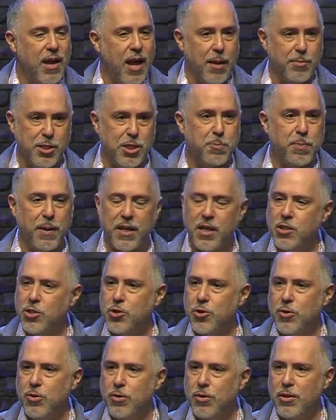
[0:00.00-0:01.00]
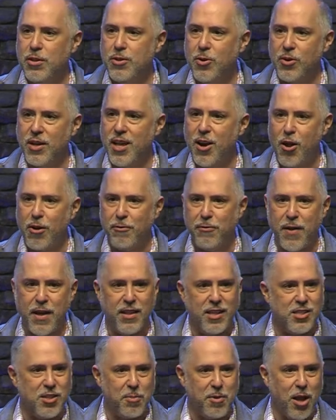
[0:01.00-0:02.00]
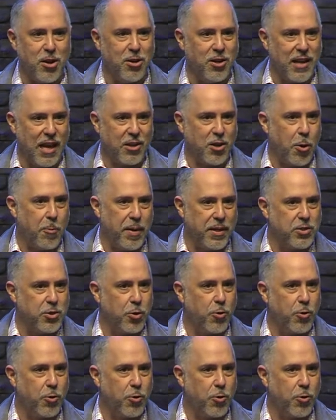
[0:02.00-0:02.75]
I'm just speaking truth. Don't get all offended. Some of y'all look like you're about to